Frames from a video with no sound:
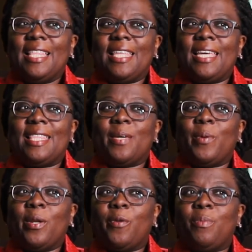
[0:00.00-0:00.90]
They
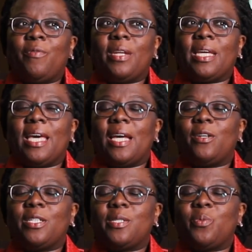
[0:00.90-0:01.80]
will not be very
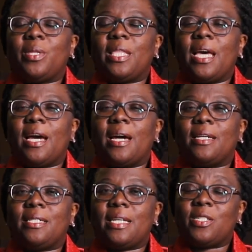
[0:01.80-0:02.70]
careless with their
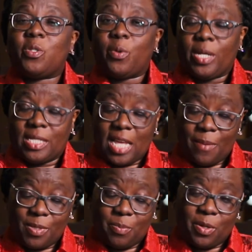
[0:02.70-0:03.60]
tests or
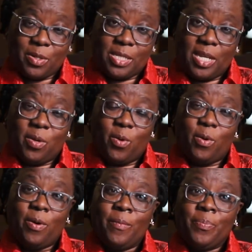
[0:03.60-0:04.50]
exams, because they
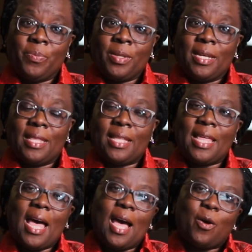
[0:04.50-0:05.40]
know that
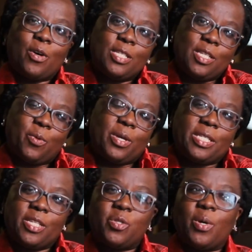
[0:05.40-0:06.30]
there are
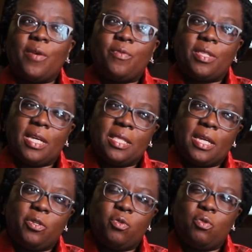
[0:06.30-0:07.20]
consequences to everything
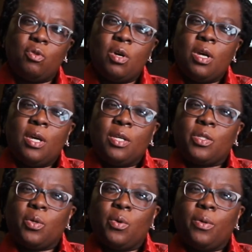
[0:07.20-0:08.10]
they do.
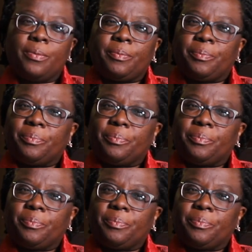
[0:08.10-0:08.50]
So